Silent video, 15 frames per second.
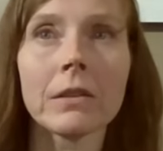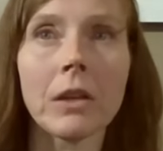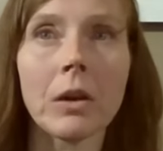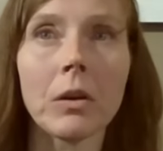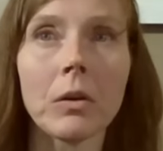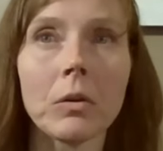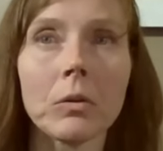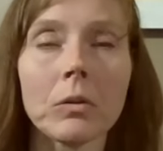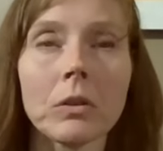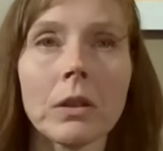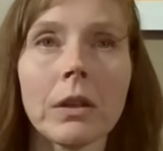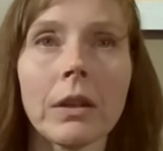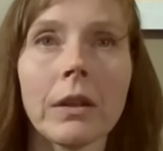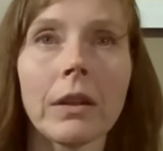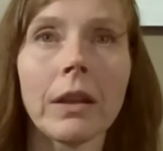So
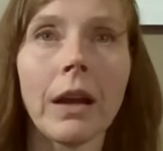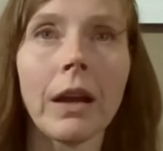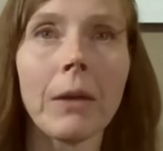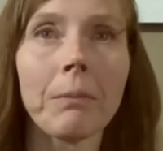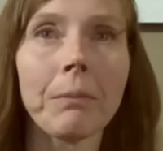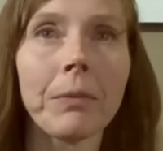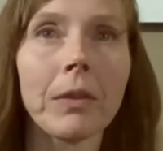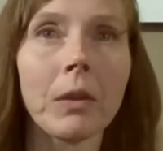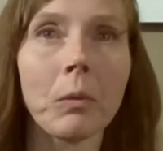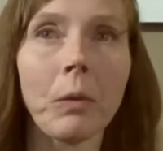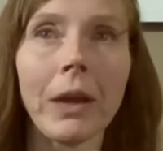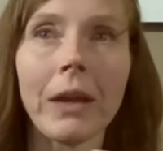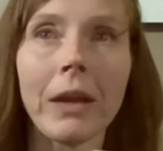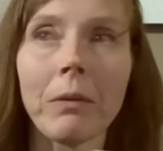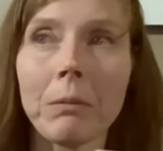um, the
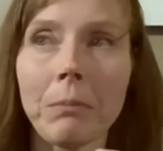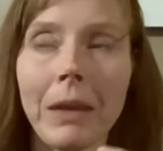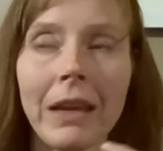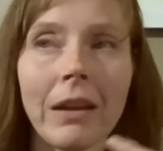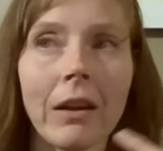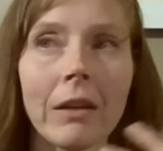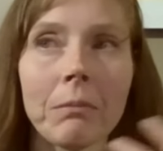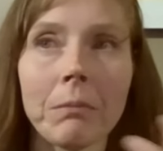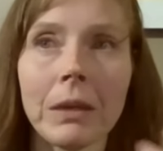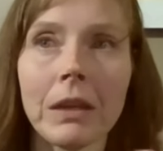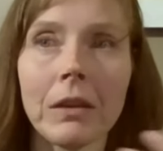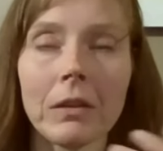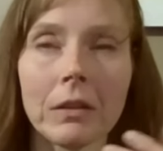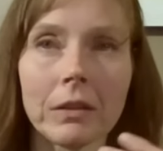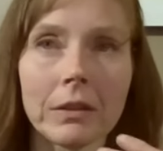way we make our
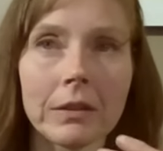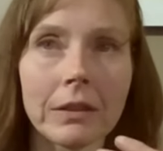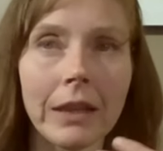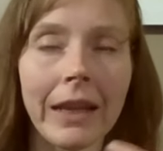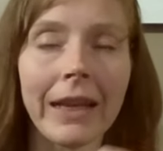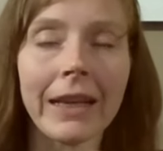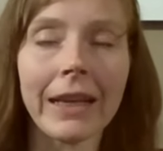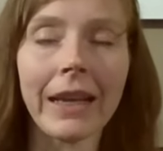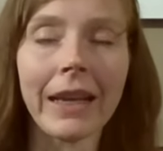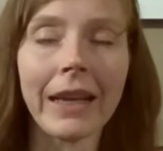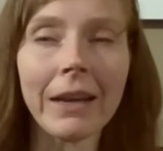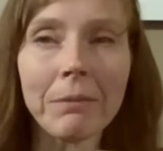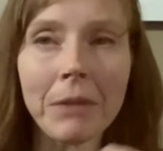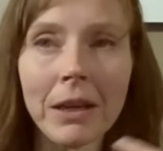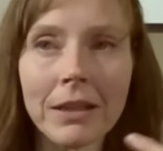meals and
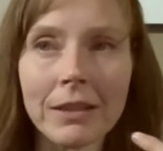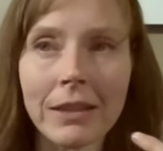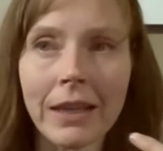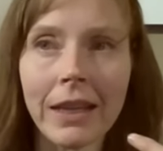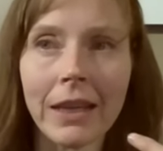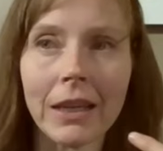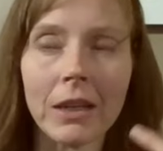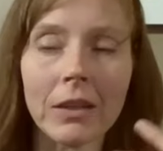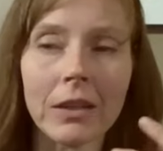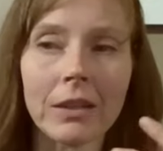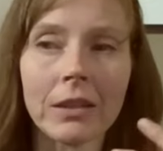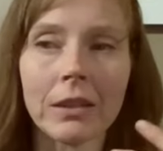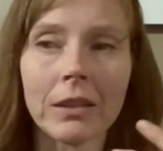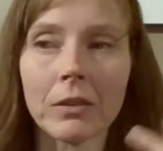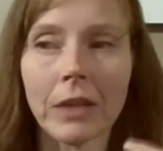that i'm not saying you
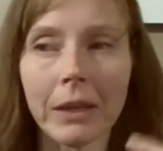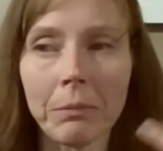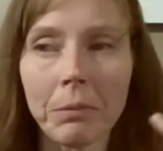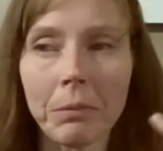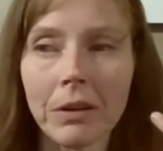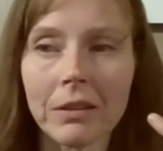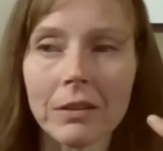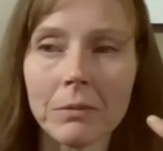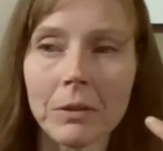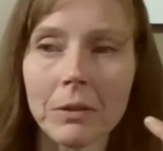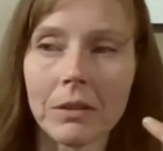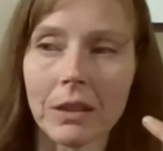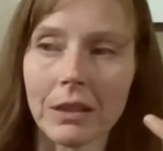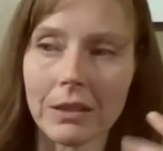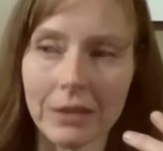need to like put on some
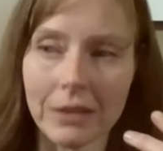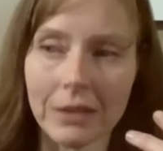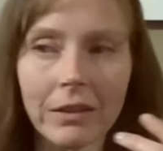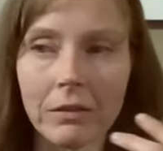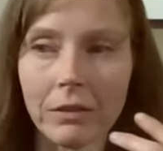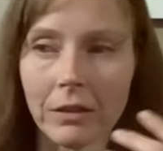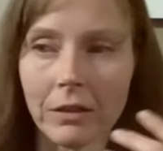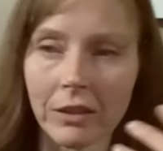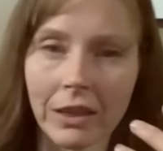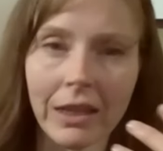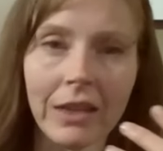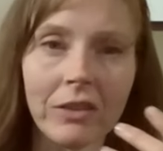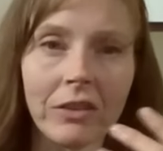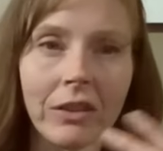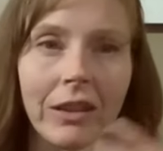music and dance around your
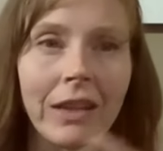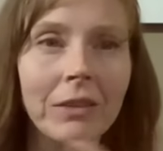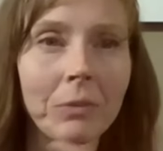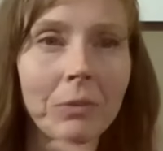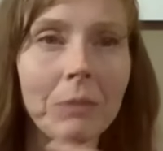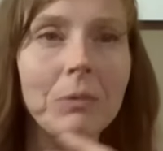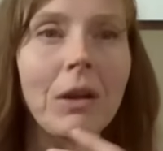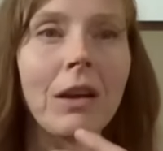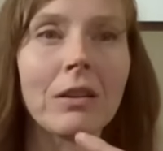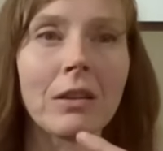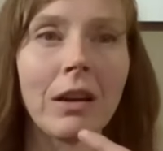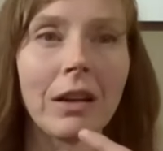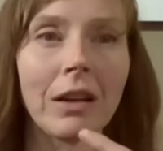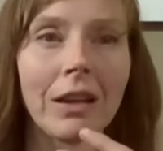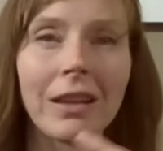kitchen that's what i'm not
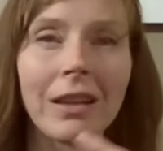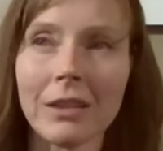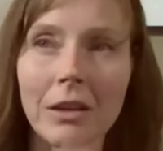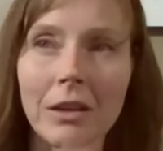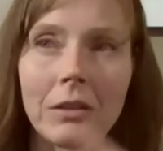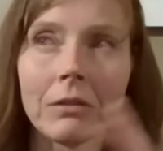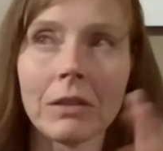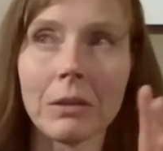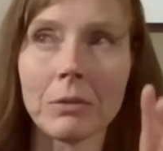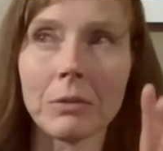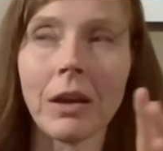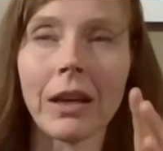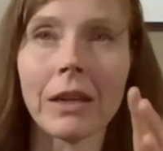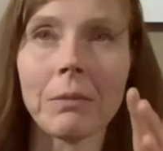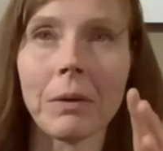talking that's not what i'm
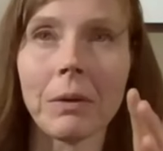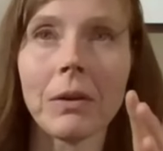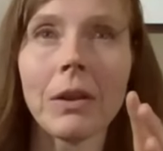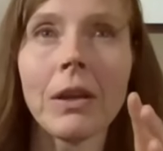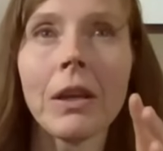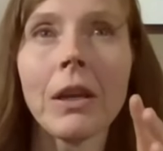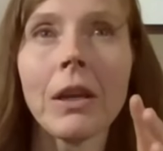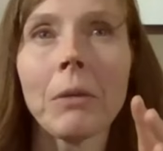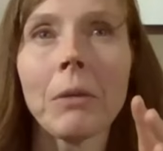talking about